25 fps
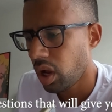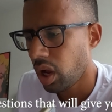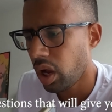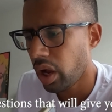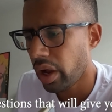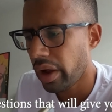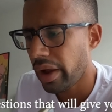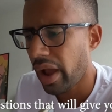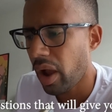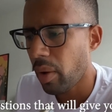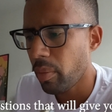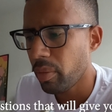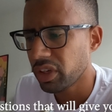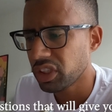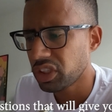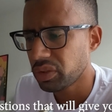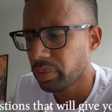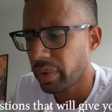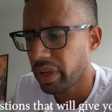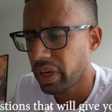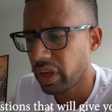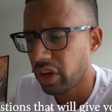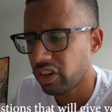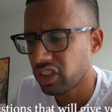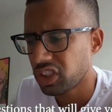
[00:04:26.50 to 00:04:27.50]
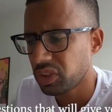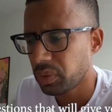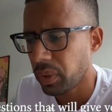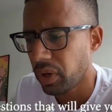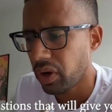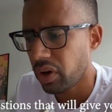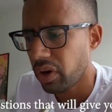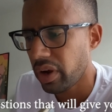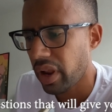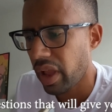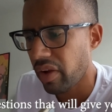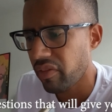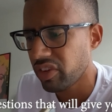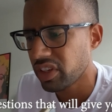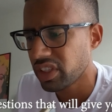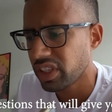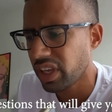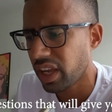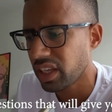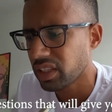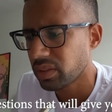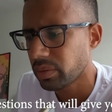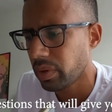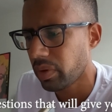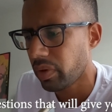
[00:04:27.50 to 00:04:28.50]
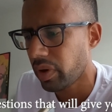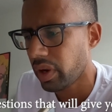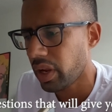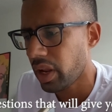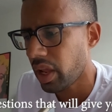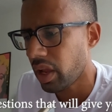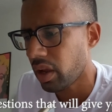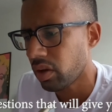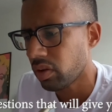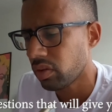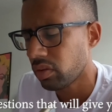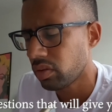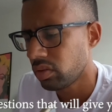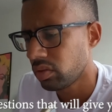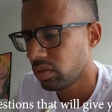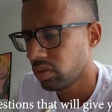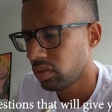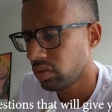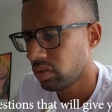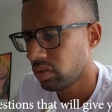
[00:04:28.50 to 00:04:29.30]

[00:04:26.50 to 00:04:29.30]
How much money are you spending on advertisement right now?